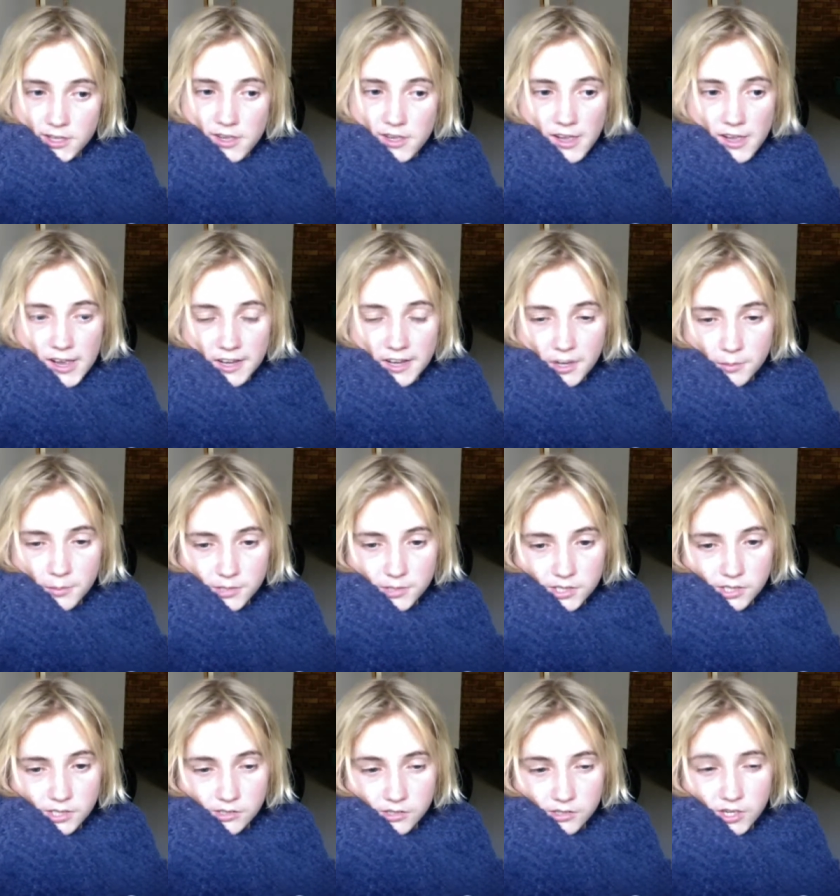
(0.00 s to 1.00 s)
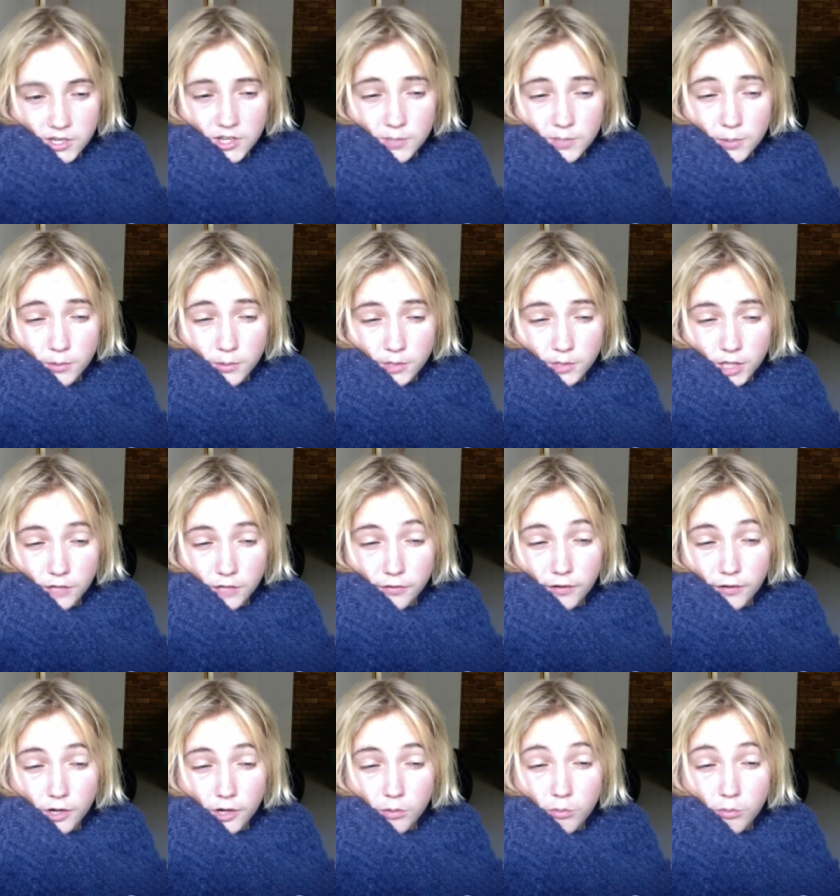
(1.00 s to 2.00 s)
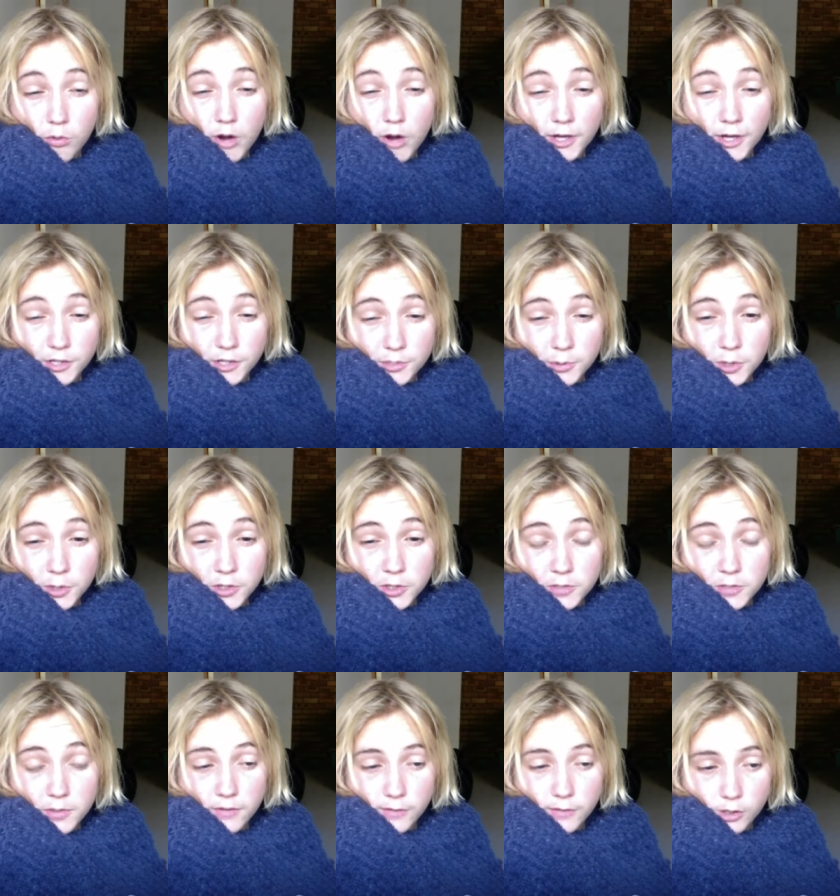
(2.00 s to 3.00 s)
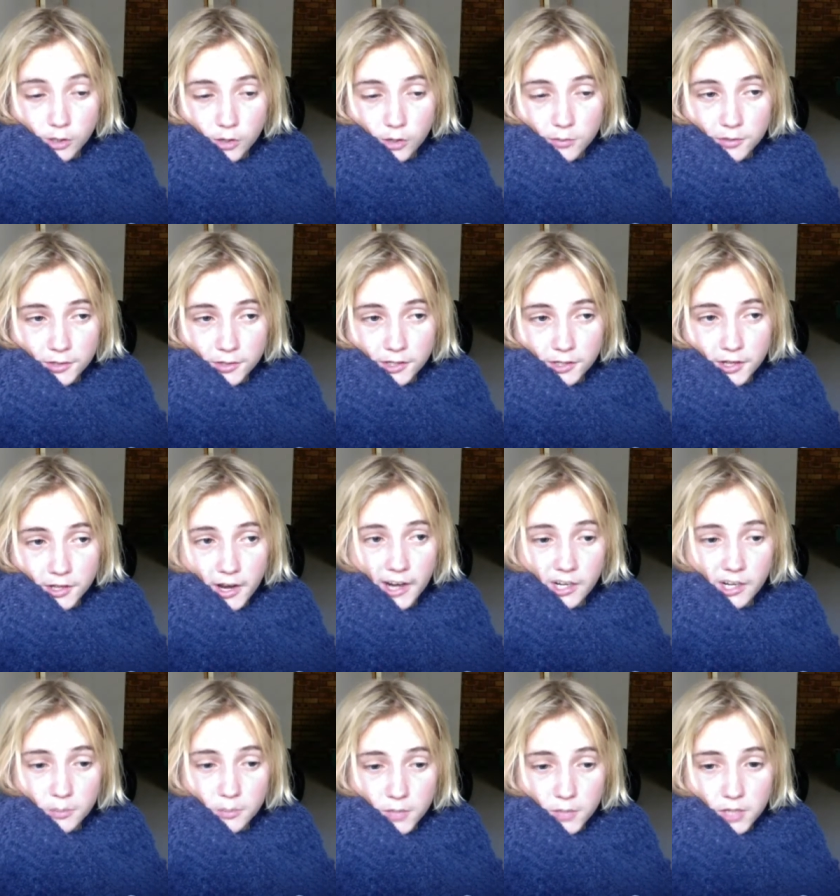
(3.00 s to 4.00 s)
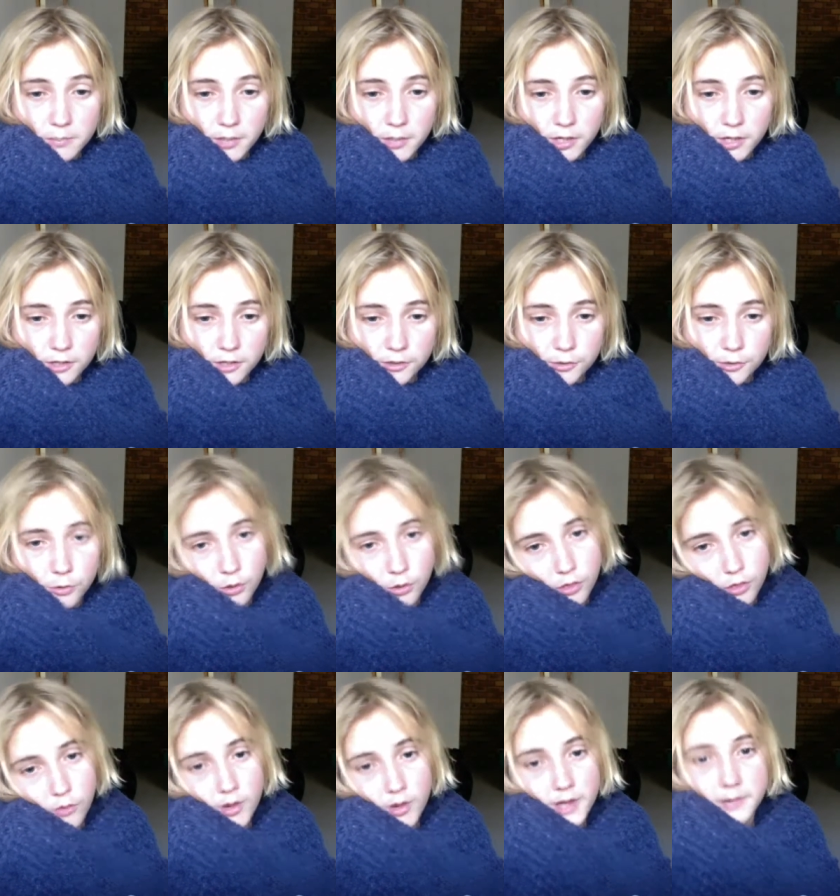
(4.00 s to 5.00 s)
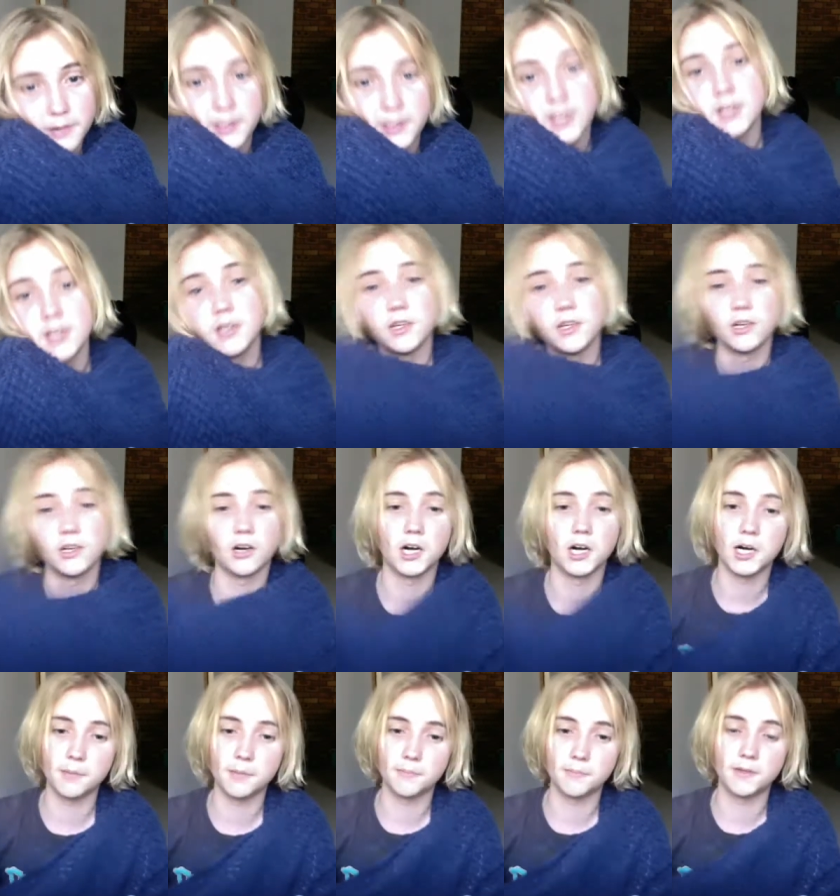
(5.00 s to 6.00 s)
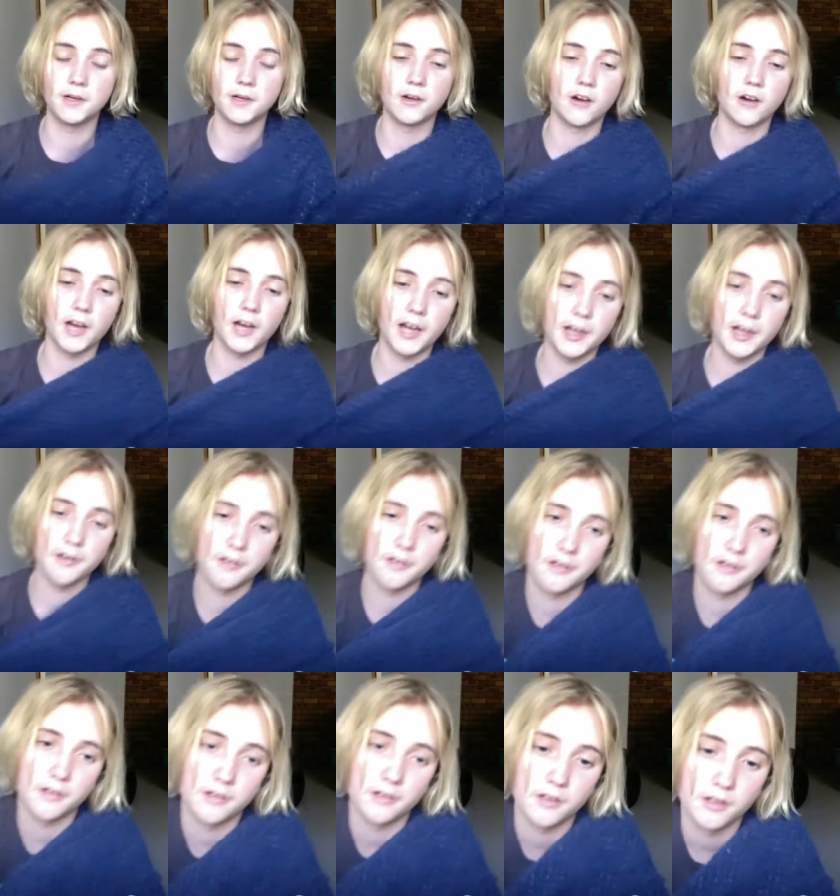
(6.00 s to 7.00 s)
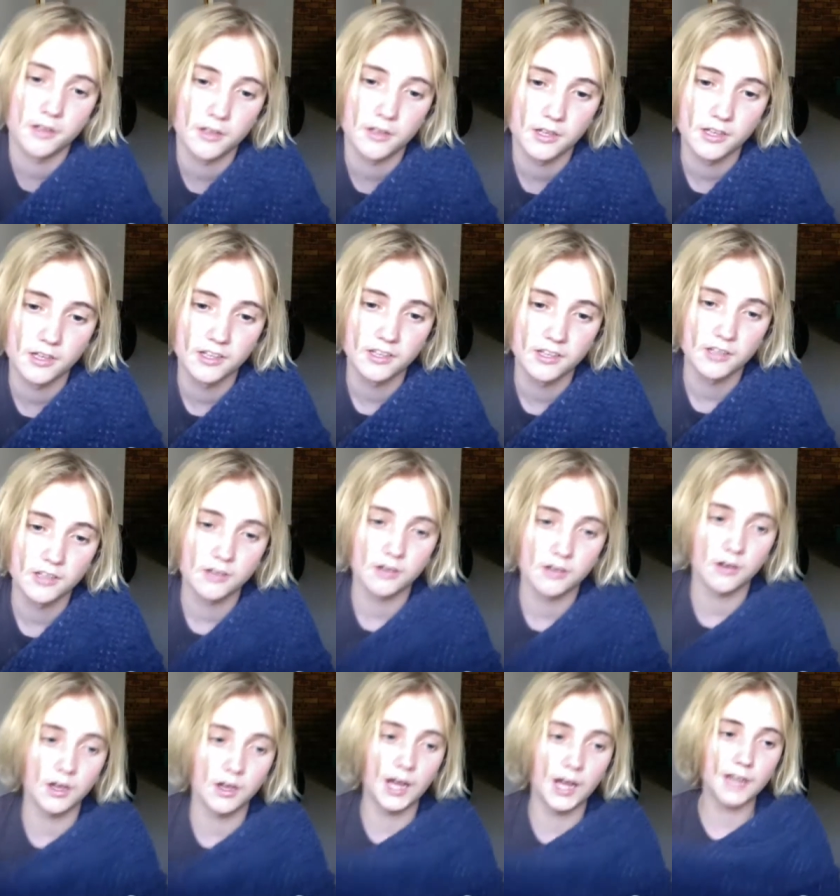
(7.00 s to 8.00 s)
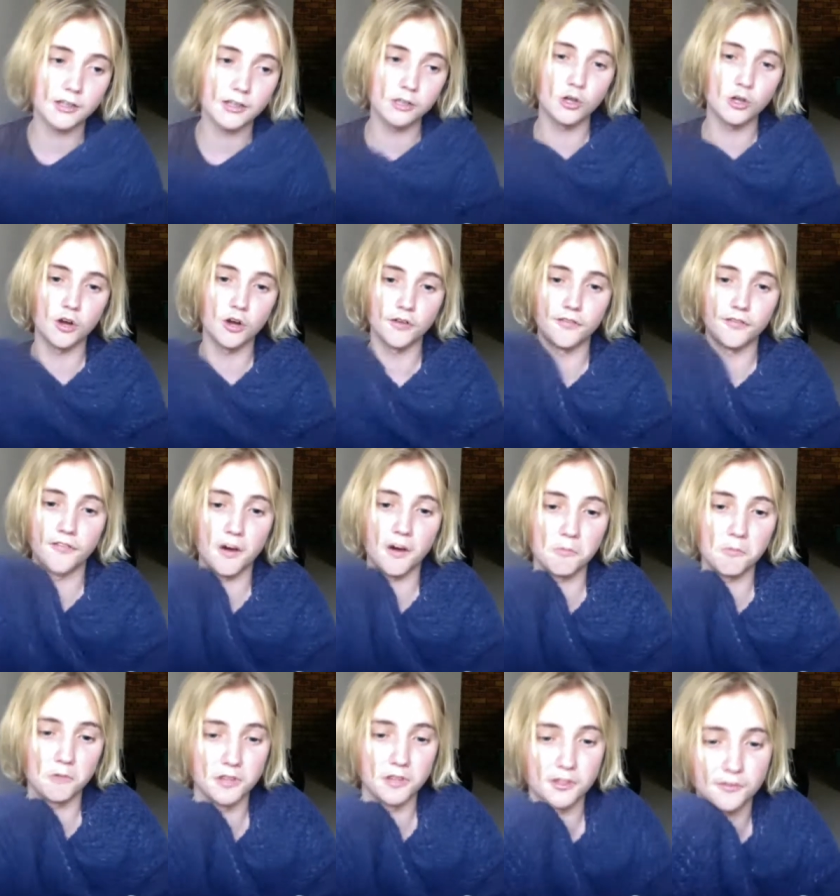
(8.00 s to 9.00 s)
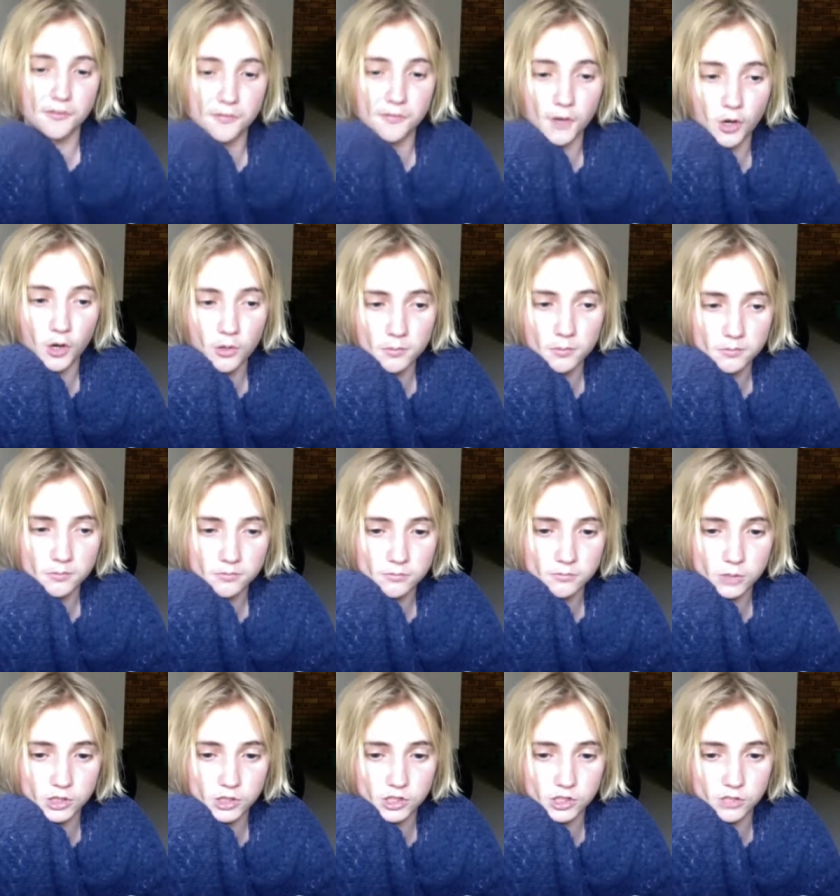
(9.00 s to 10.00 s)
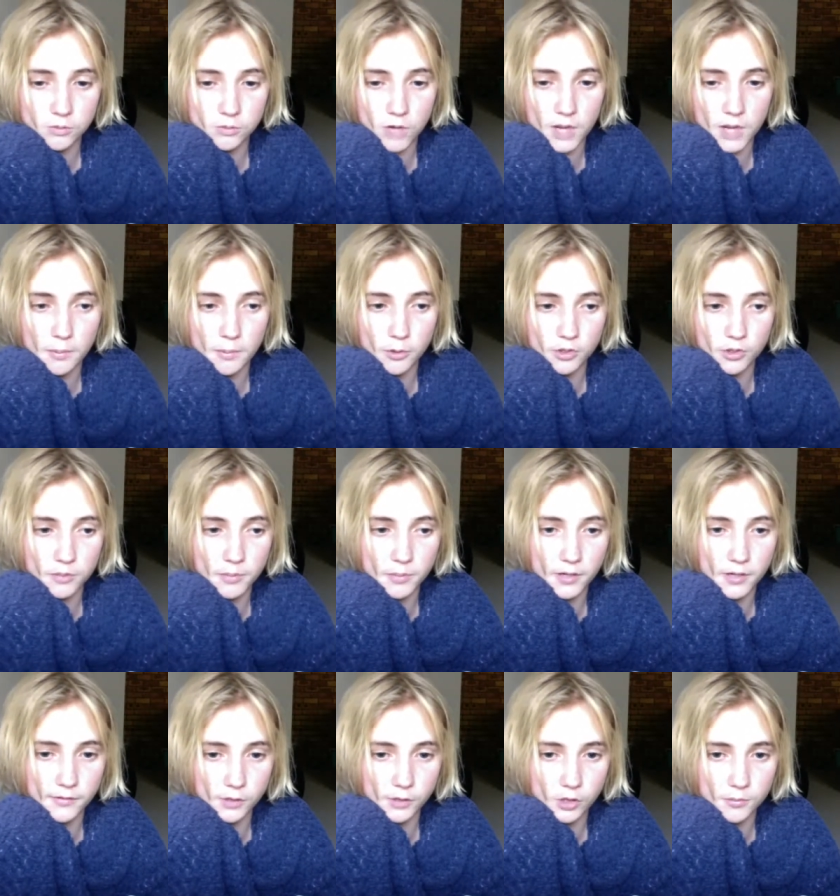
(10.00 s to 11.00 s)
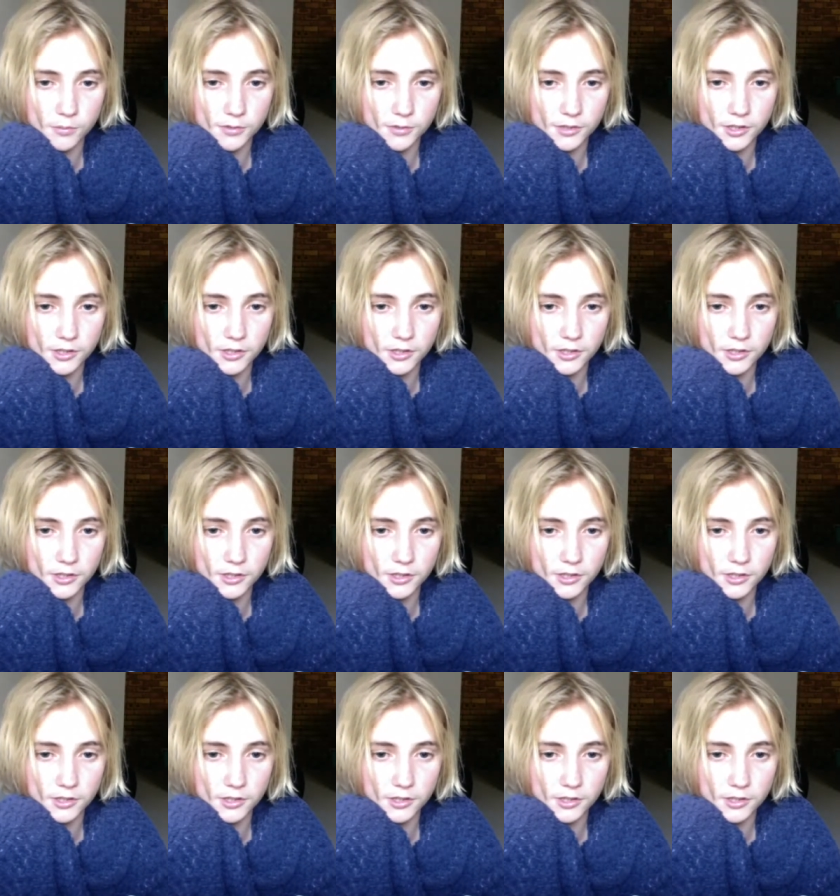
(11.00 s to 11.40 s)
At number 16, you're probably like, fuck, why did you put this above The Lobster? Hate on me, but Saw 3. I had a lot of fun with this film, which is why I put it above The Lobster.